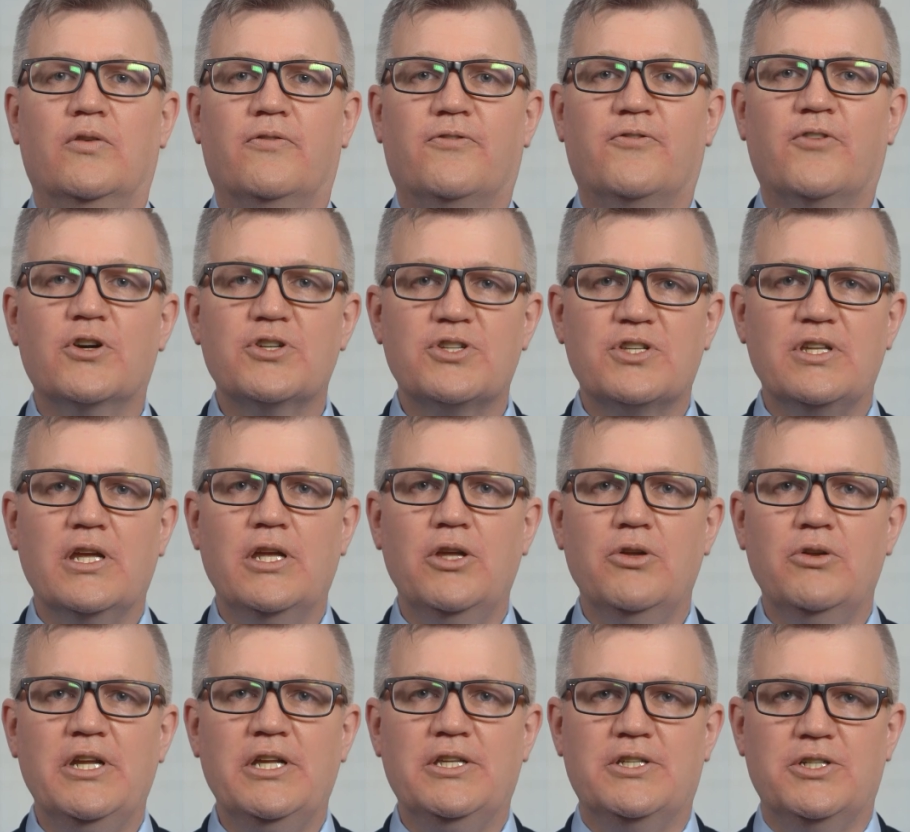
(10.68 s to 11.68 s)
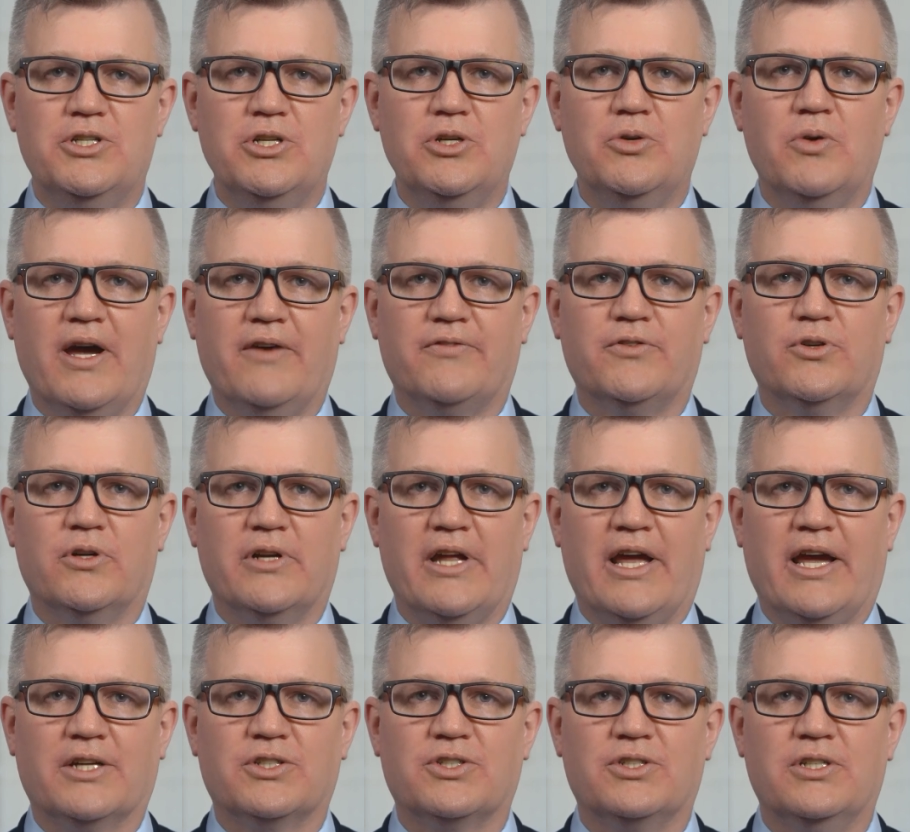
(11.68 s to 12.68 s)
The first thing you need to do after an
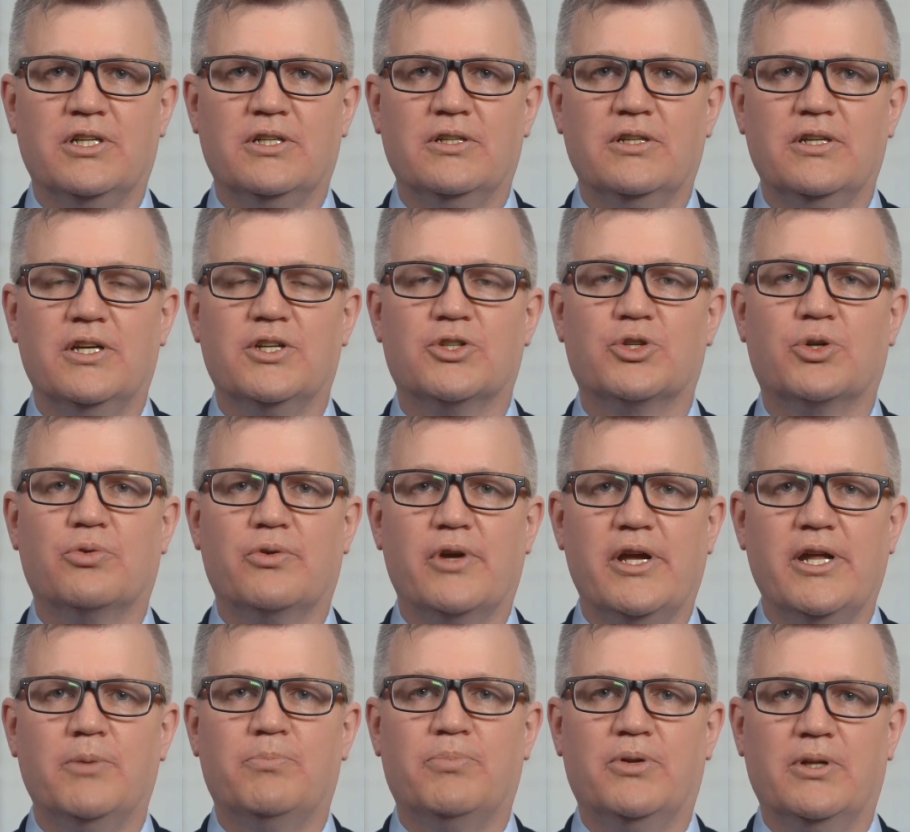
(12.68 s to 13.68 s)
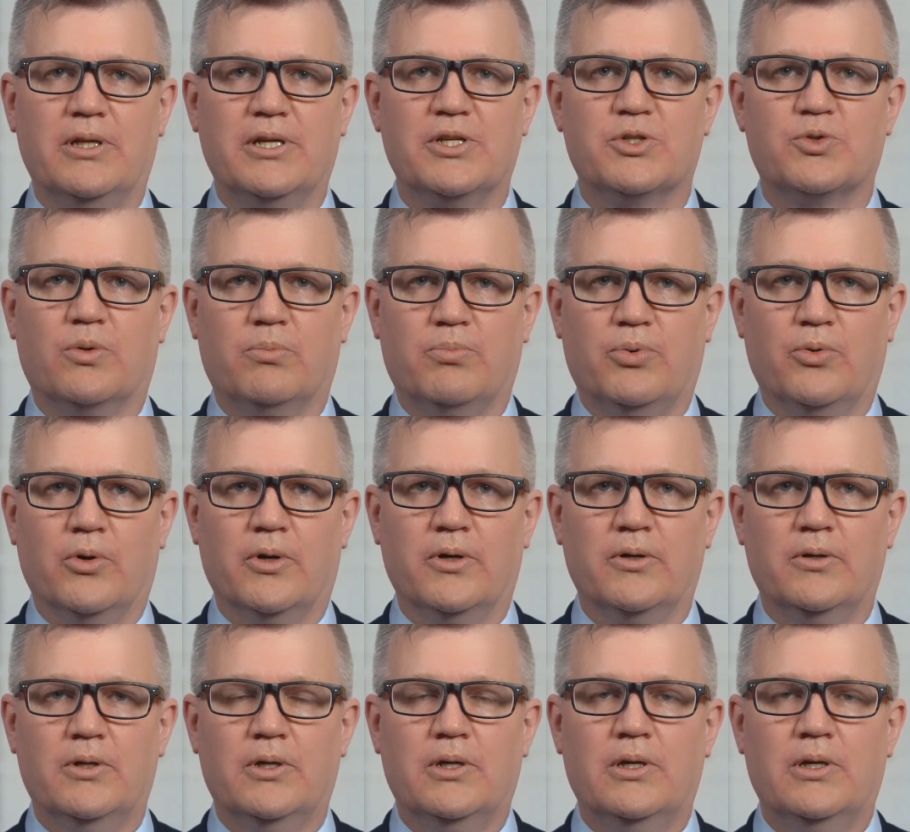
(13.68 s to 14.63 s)
accident is create a police report.